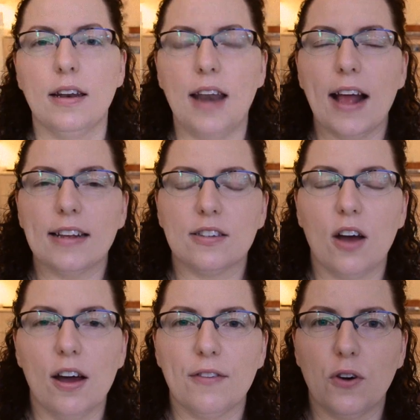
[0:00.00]
Next,
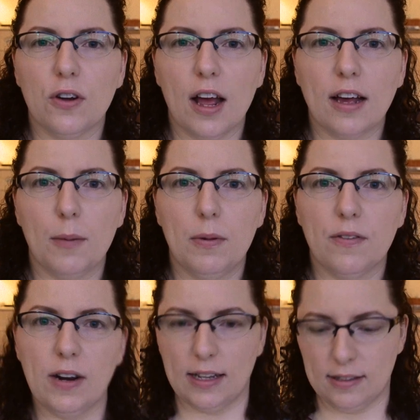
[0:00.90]
I've got a couple
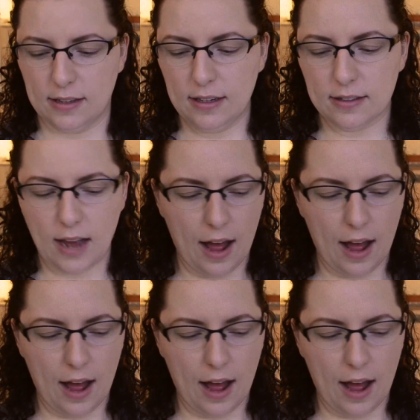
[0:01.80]
of cleansers,